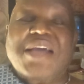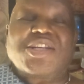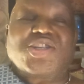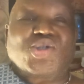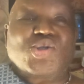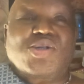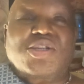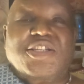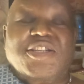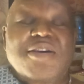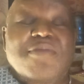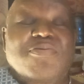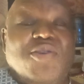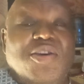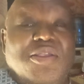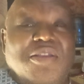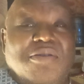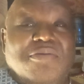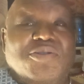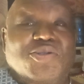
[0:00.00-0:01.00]
saw
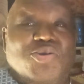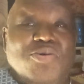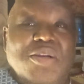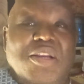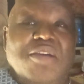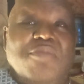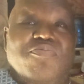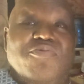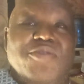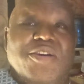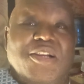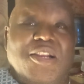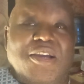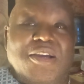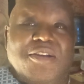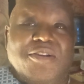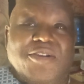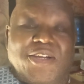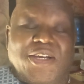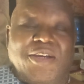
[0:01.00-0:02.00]
something that was really
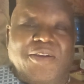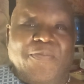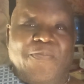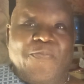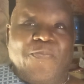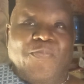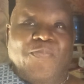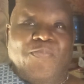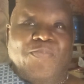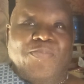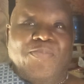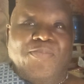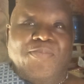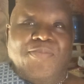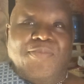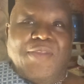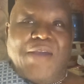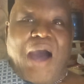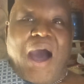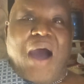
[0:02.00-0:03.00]
brilliant.
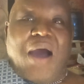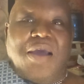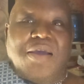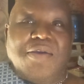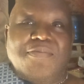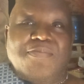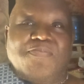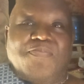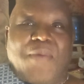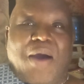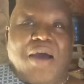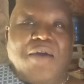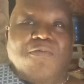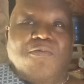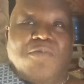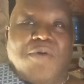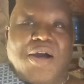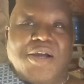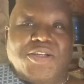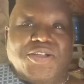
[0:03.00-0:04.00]
I
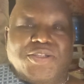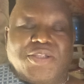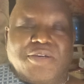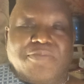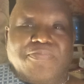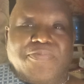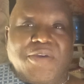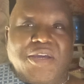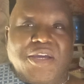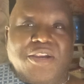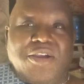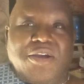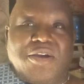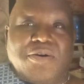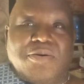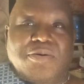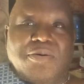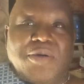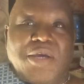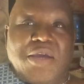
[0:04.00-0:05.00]
watched a
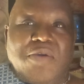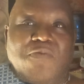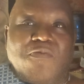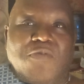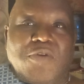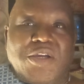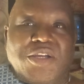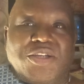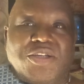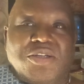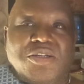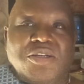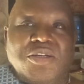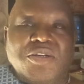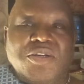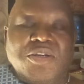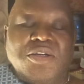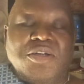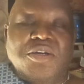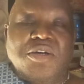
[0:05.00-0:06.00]
video in which
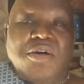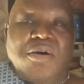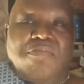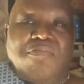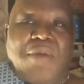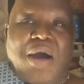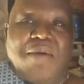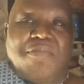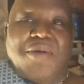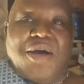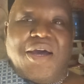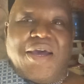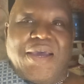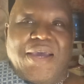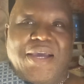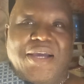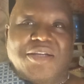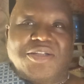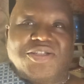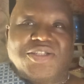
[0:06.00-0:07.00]
Mama
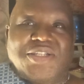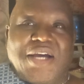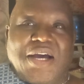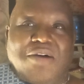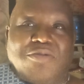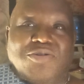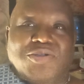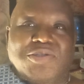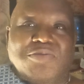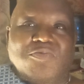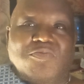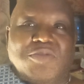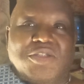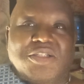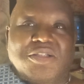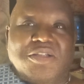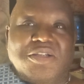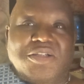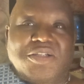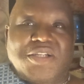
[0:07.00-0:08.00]
Ann's house
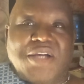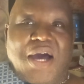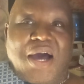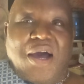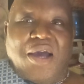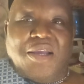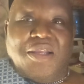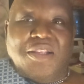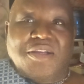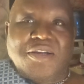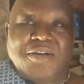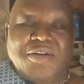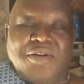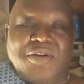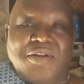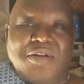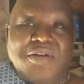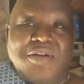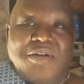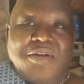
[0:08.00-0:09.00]
was designed.
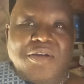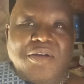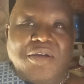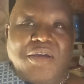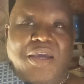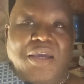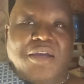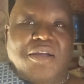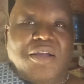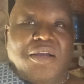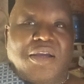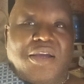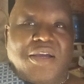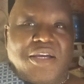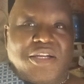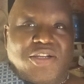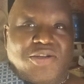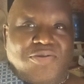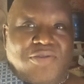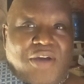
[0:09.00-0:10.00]
And
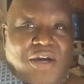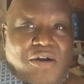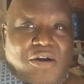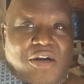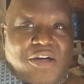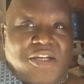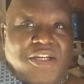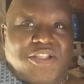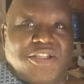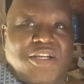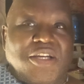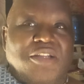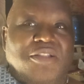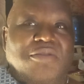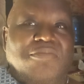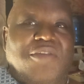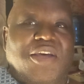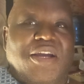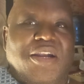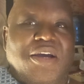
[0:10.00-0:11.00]
guess who the
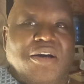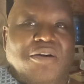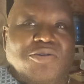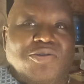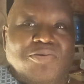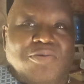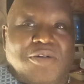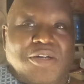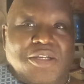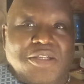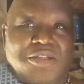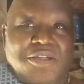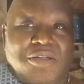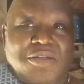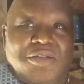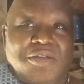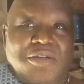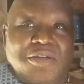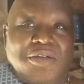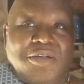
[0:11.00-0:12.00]
architect of that house
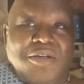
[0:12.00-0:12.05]
was?